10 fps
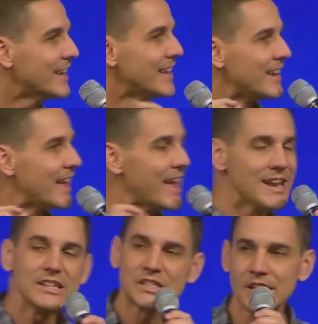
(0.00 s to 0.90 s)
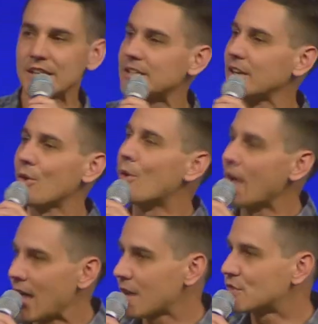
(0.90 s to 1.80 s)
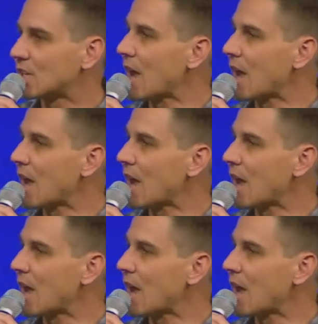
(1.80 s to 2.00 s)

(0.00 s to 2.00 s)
in any season or out of season.